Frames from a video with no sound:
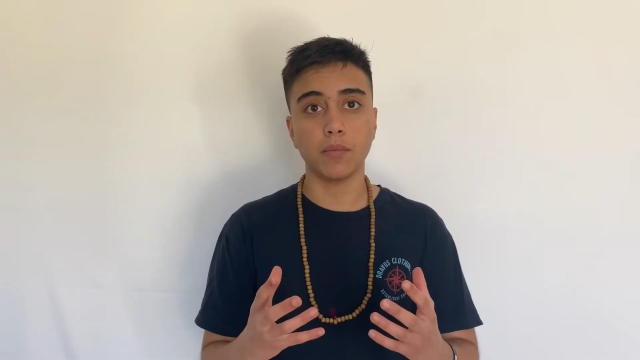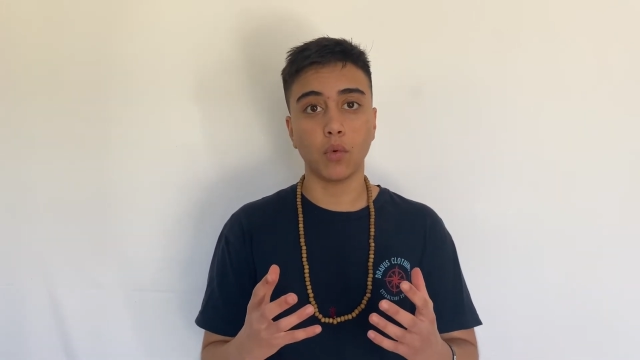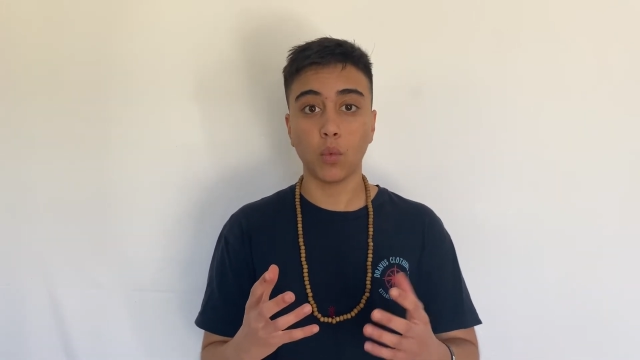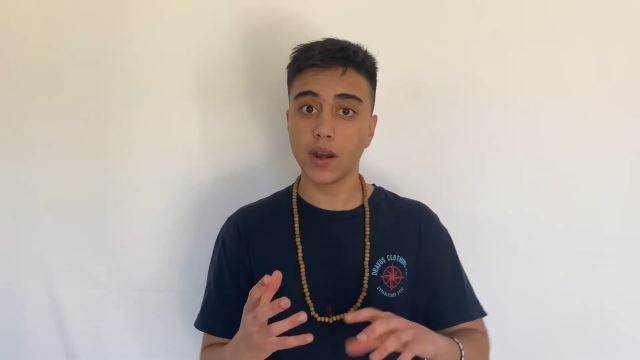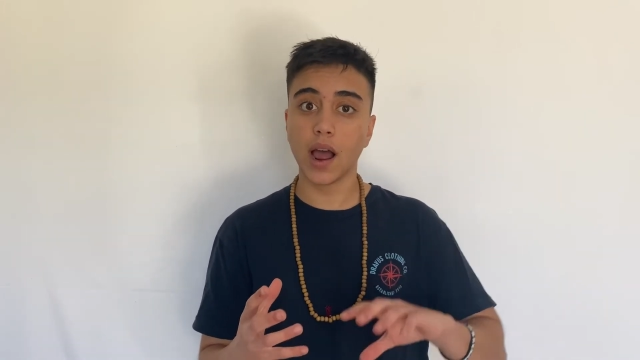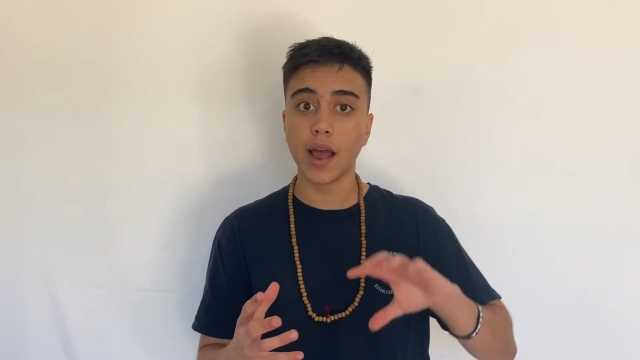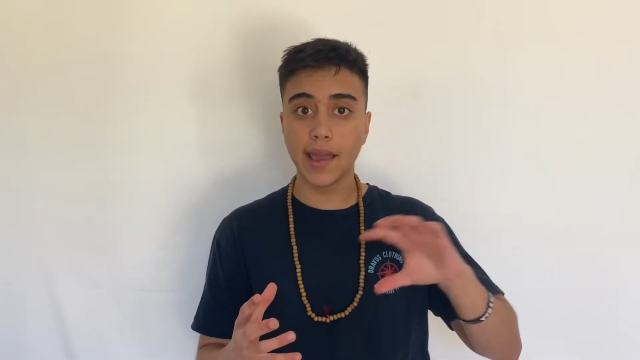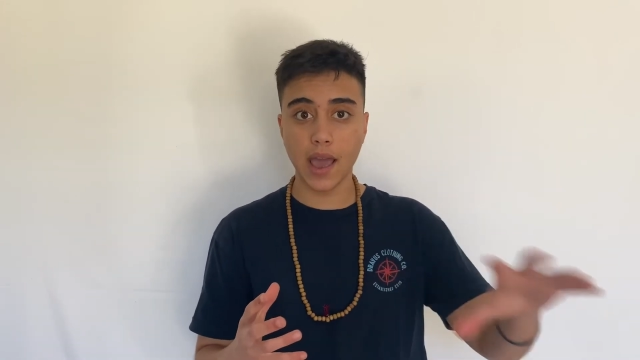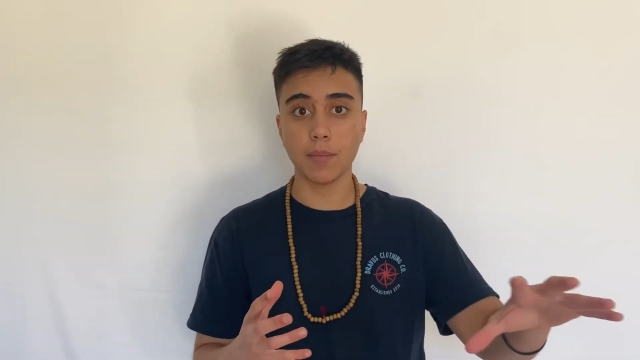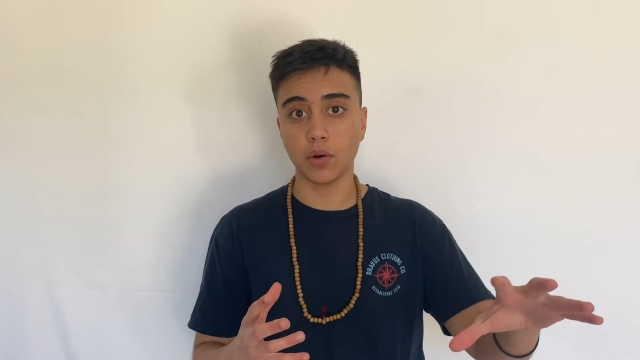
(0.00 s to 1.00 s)
when I
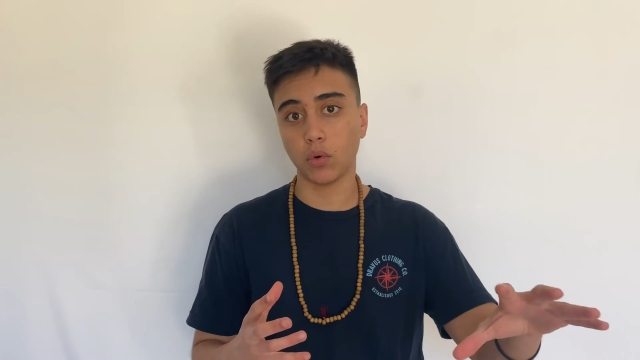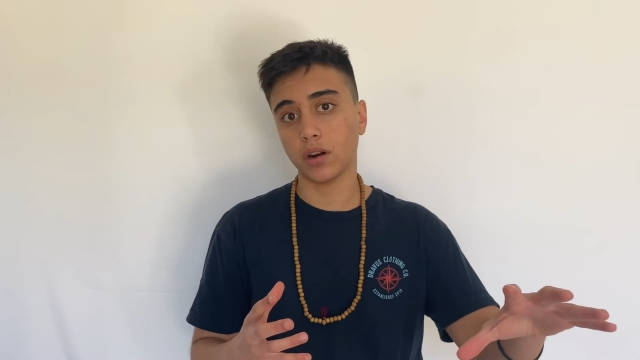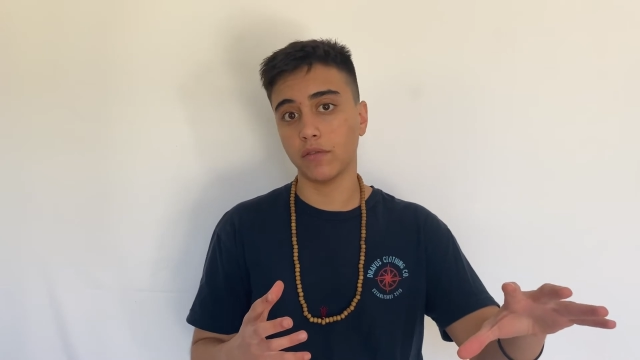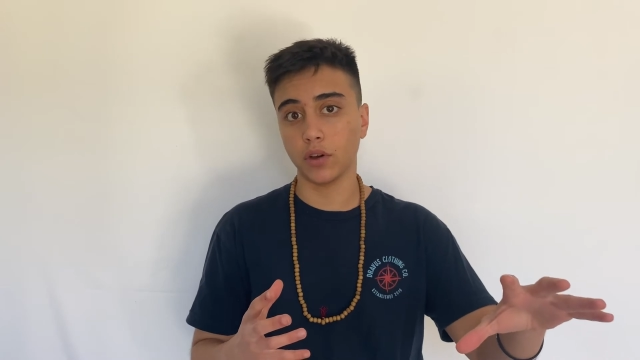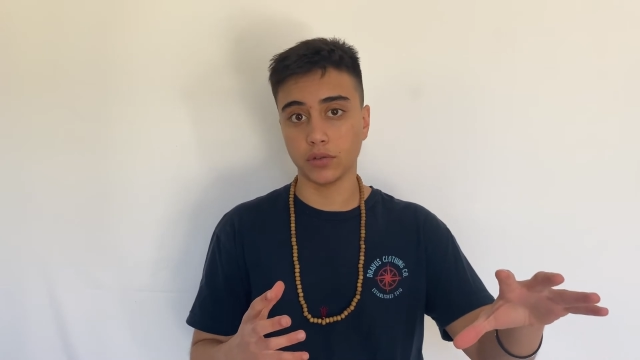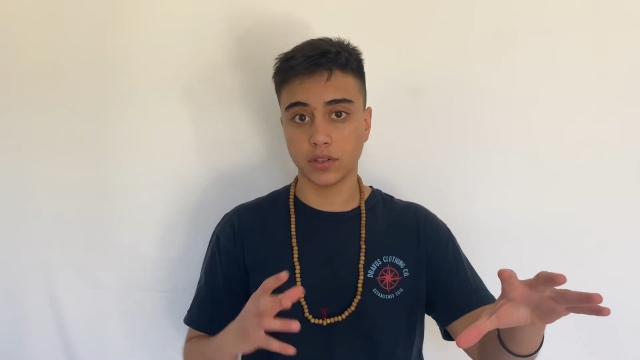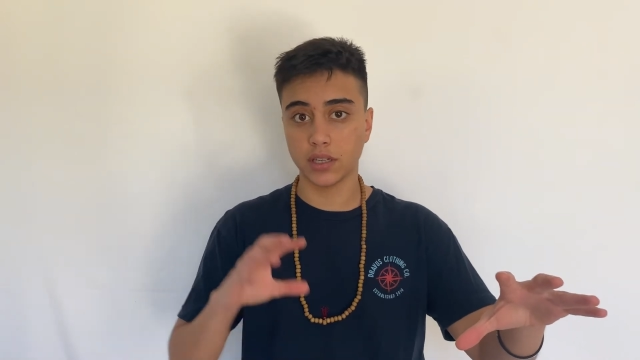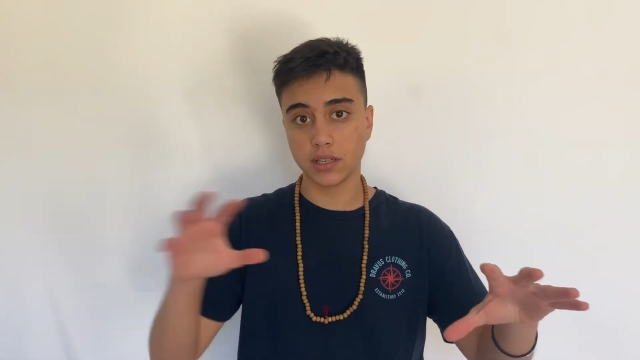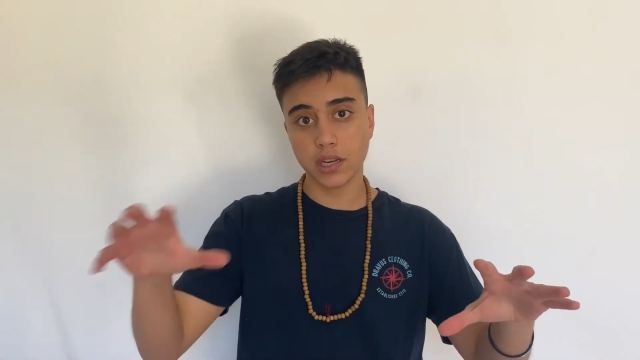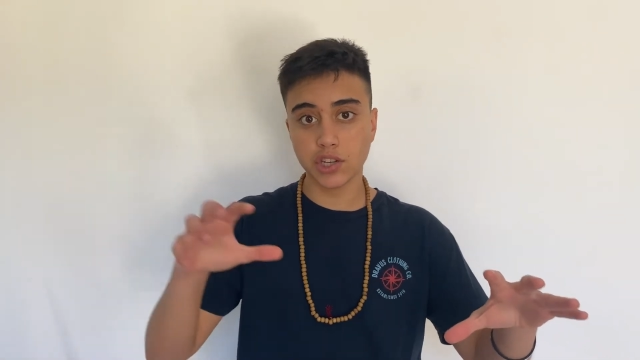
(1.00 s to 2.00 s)
am in one of those
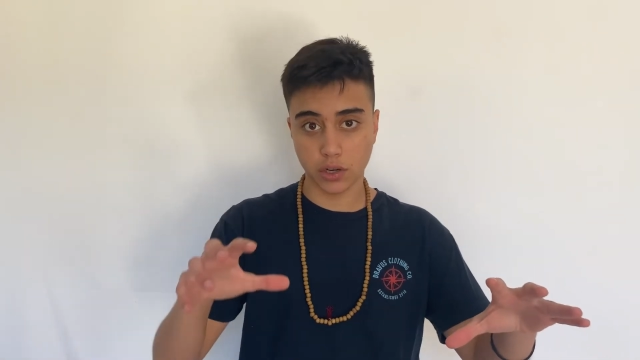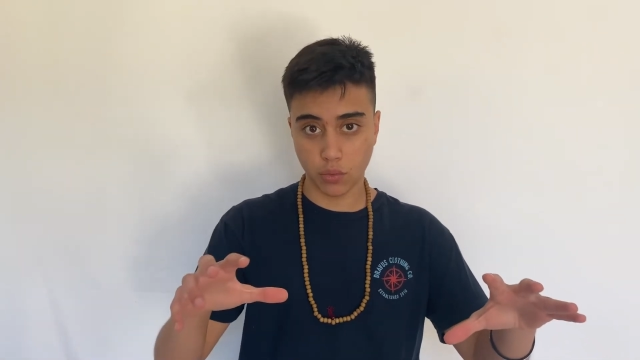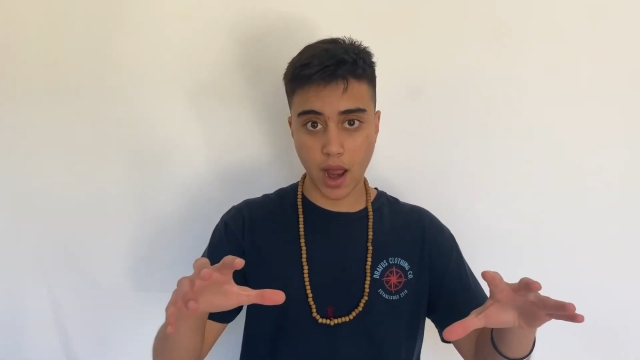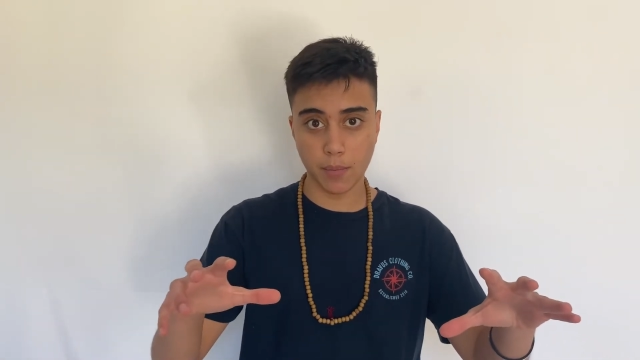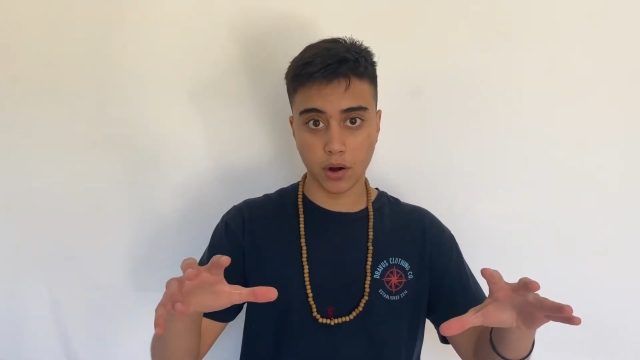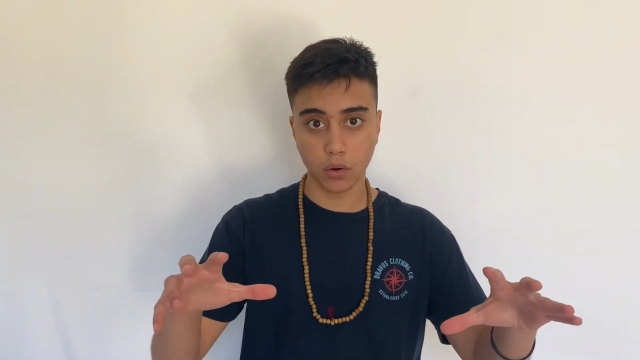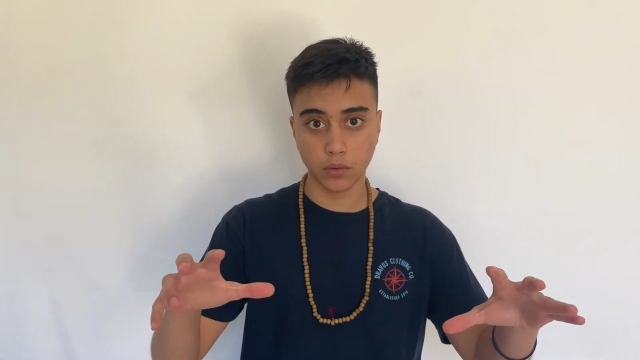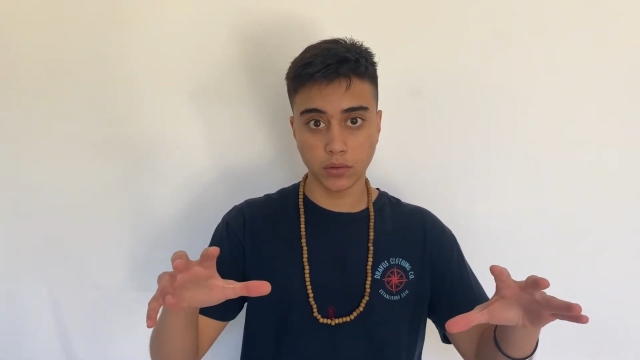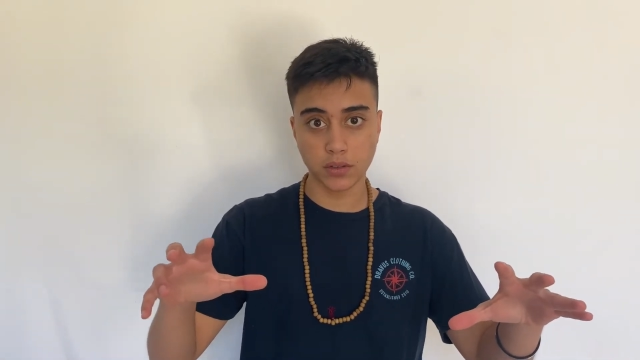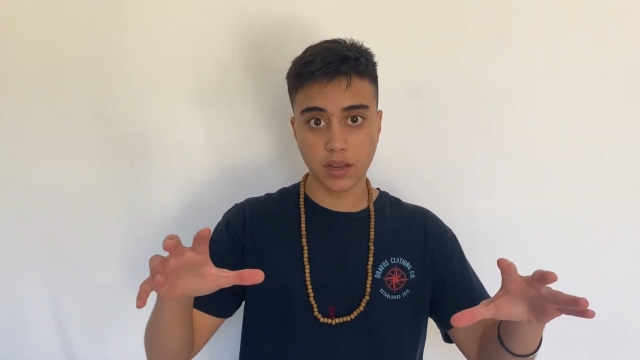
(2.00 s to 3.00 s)
decision rabbit
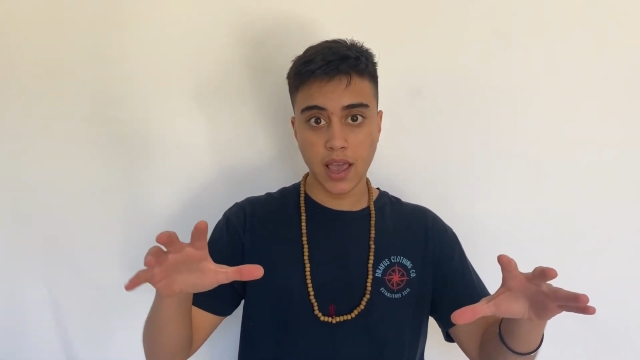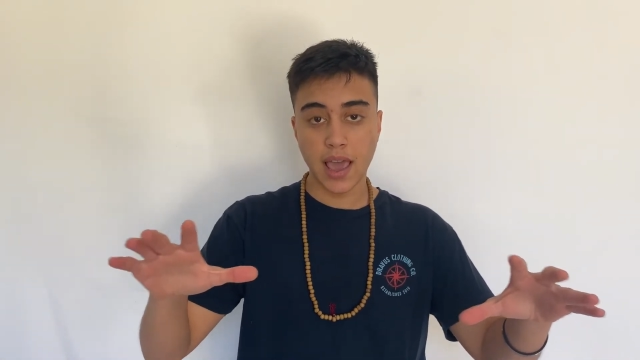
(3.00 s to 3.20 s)
holes.